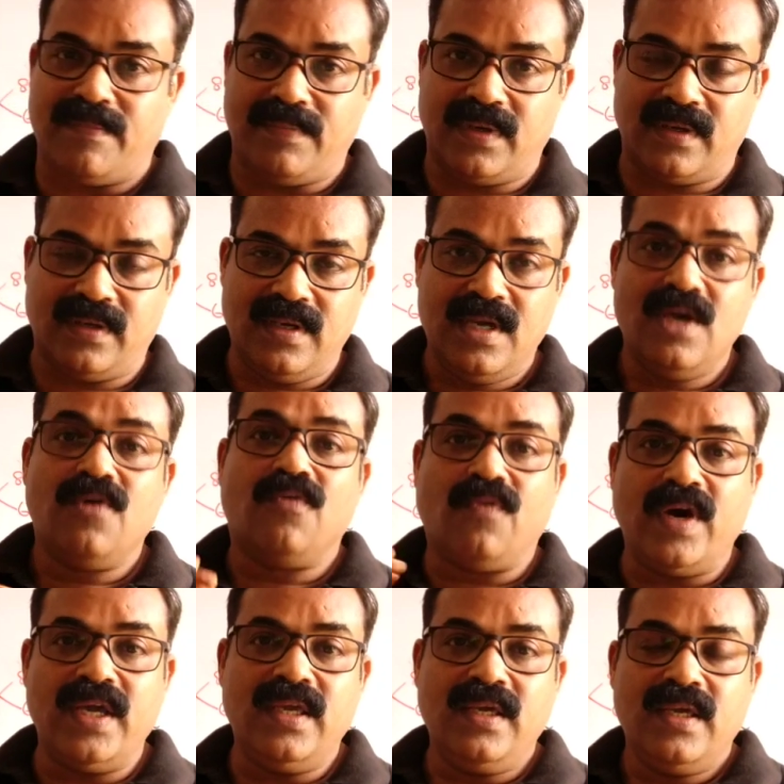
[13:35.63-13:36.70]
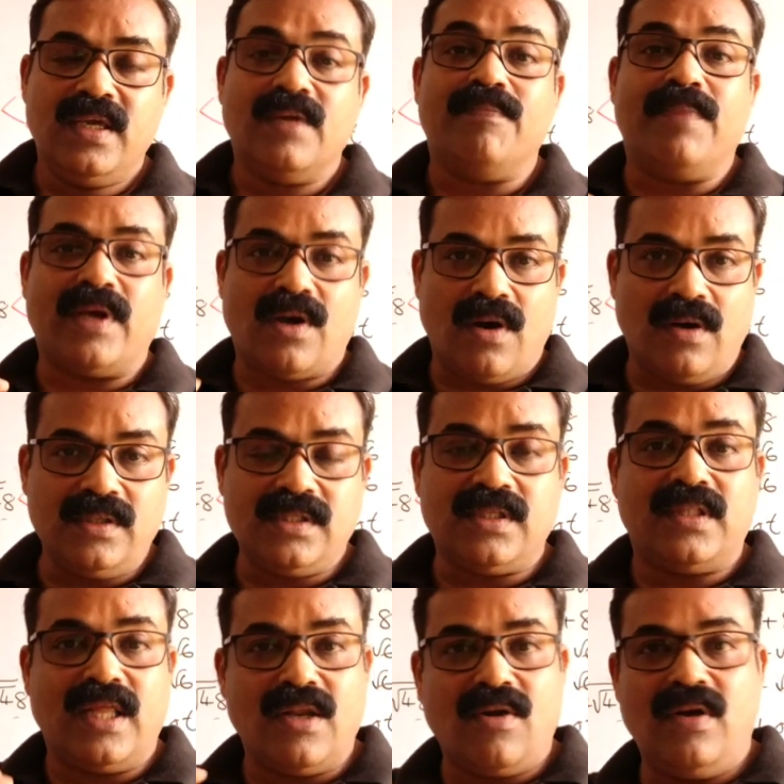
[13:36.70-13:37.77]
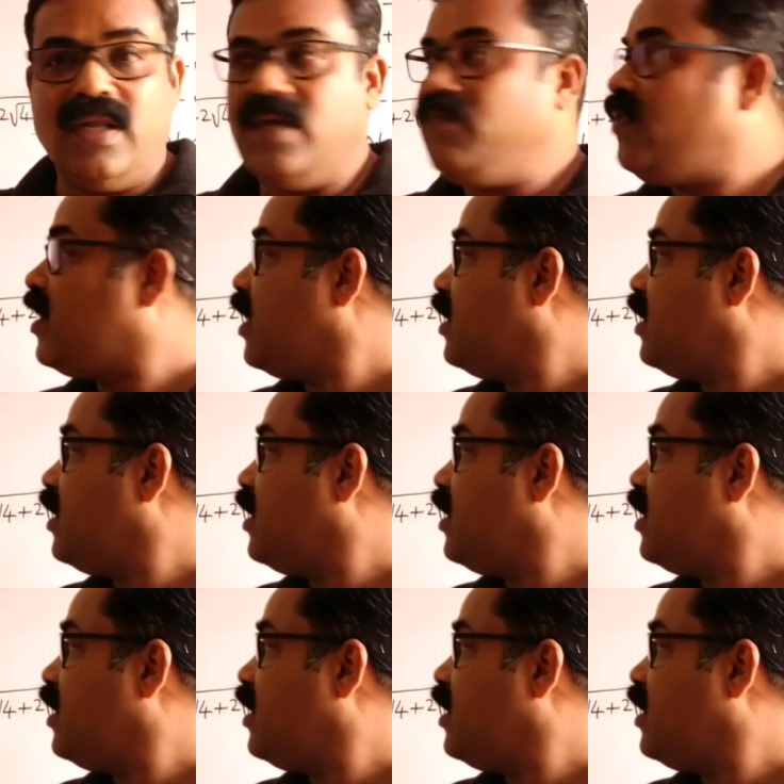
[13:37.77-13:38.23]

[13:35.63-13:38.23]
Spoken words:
number. Why? Because then only we